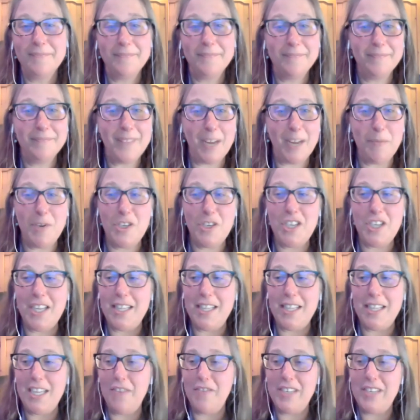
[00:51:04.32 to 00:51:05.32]
I appreciate
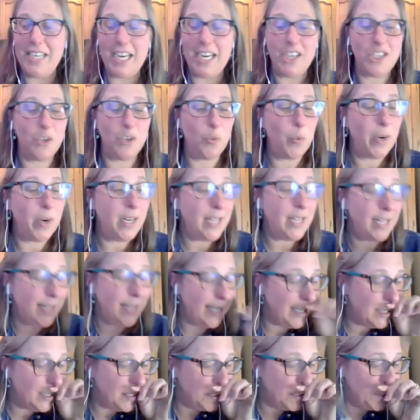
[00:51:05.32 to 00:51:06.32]
the invitation. One of the
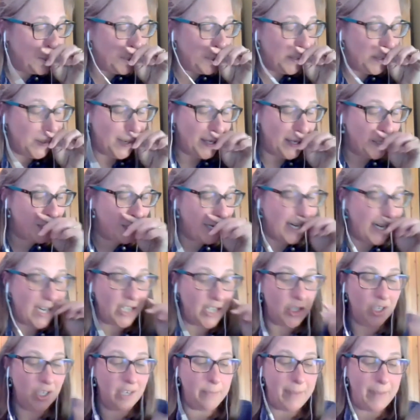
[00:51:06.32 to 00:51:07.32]
things too, I sh- and I
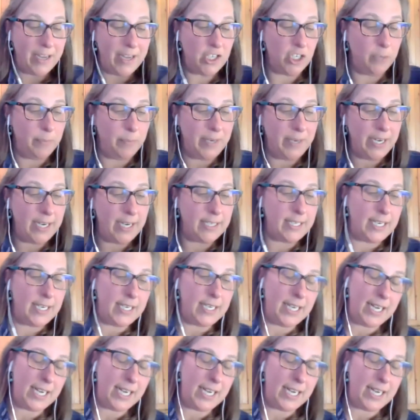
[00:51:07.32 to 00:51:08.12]
should mention because it,